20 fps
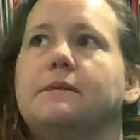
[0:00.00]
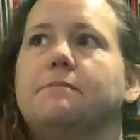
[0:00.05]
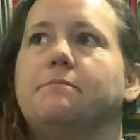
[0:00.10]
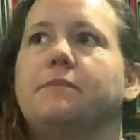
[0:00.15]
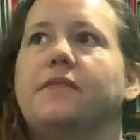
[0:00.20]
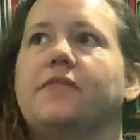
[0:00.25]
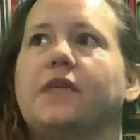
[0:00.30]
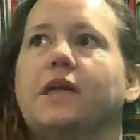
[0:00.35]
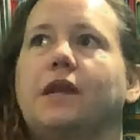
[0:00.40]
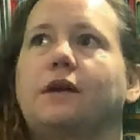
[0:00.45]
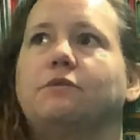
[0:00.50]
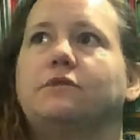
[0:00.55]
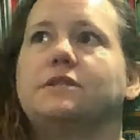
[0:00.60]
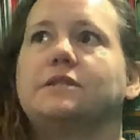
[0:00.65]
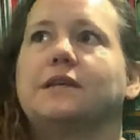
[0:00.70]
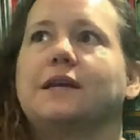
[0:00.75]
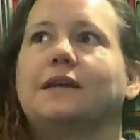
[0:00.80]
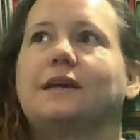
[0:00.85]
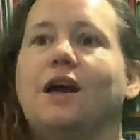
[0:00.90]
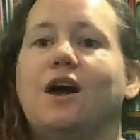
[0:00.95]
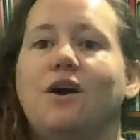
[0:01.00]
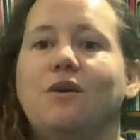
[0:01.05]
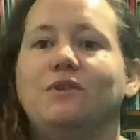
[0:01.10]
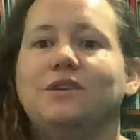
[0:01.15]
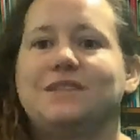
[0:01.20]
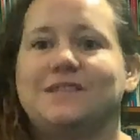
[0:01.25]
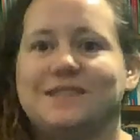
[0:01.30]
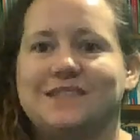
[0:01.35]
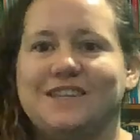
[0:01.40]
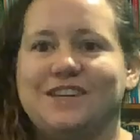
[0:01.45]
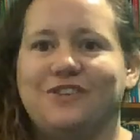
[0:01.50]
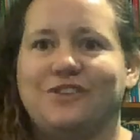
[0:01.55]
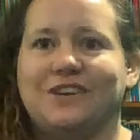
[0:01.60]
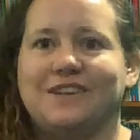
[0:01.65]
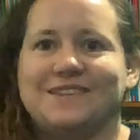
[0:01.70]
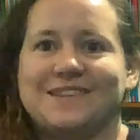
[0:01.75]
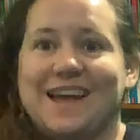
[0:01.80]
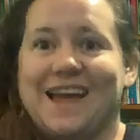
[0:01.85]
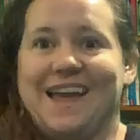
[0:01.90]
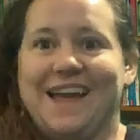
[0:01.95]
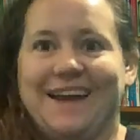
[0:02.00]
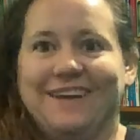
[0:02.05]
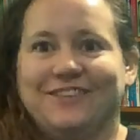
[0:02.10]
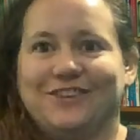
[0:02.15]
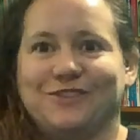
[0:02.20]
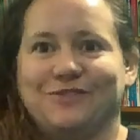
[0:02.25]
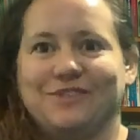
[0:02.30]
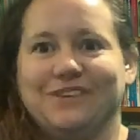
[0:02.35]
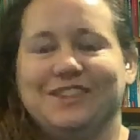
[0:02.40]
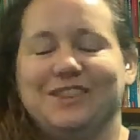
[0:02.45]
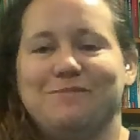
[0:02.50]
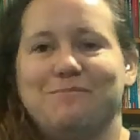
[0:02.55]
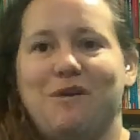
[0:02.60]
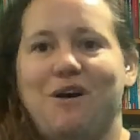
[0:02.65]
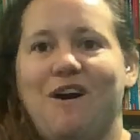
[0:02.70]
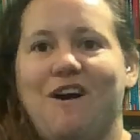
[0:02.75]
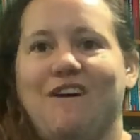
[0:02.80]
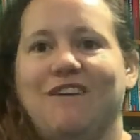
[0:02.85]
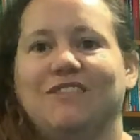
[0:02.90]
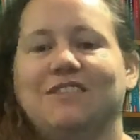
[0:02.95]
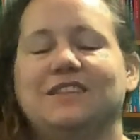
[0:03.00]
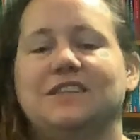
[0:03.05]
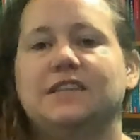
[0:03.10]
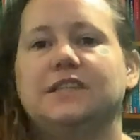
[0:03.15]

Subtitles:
but then I was like, oh, it's a series. I have to read them all.